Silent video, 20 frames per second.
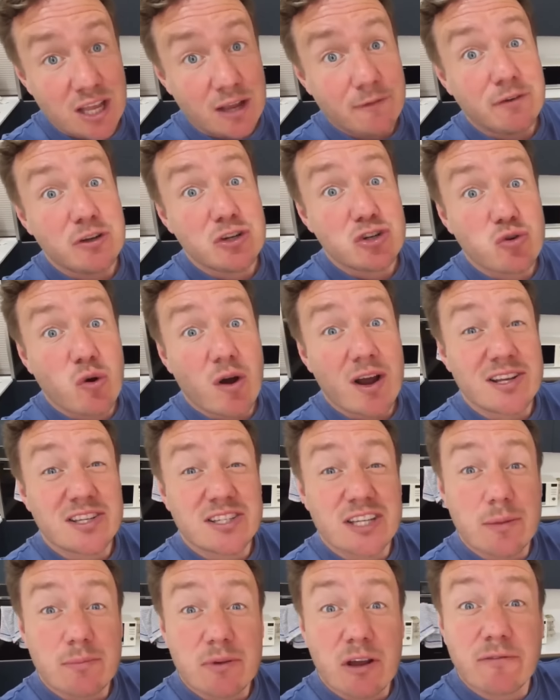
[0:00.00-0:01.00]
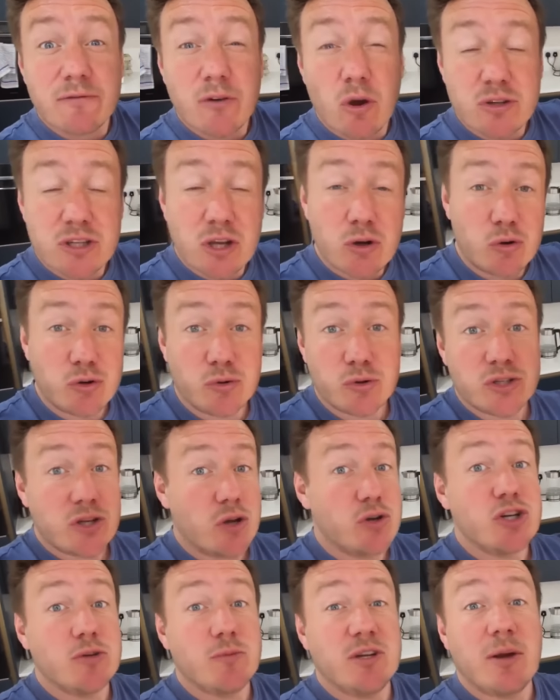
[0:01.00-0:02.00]
If you try it, send me a photo on your
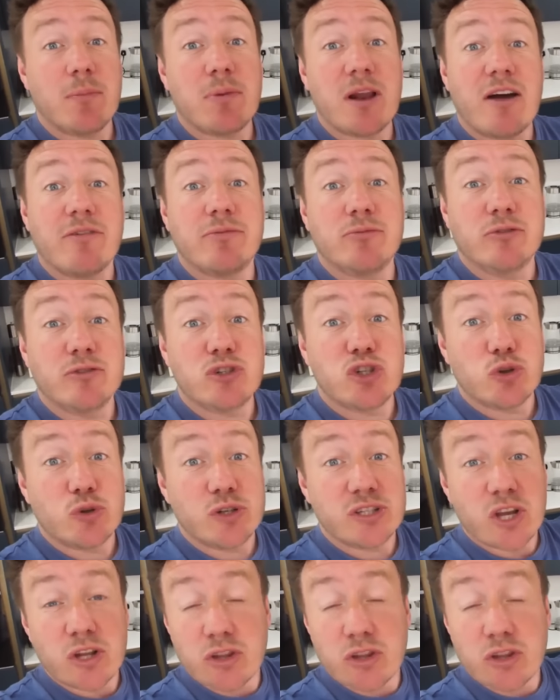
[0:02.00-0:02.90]
social media platform of choice.